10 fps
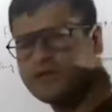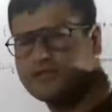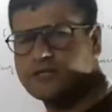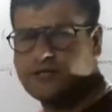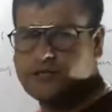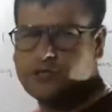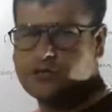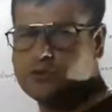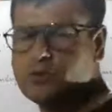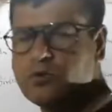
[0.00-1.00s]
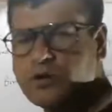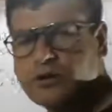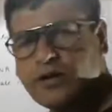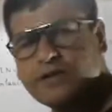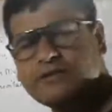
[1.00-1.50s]
is an initiation codon,
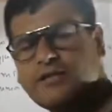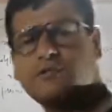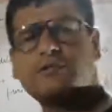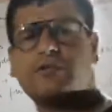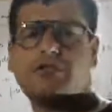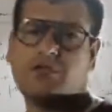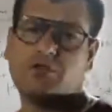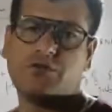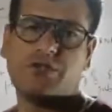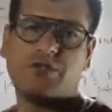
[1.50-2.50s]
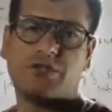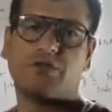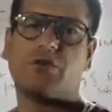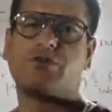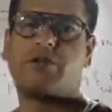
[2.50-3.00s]
and same is the GUG, it is
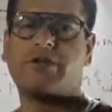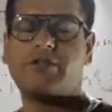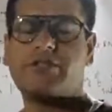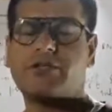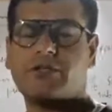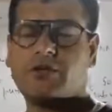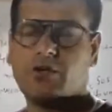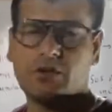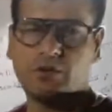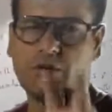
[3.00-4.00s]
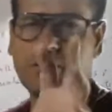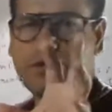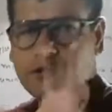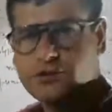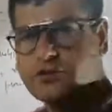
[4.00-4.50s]
also an initiation codon.
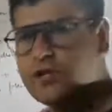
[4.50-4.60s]
This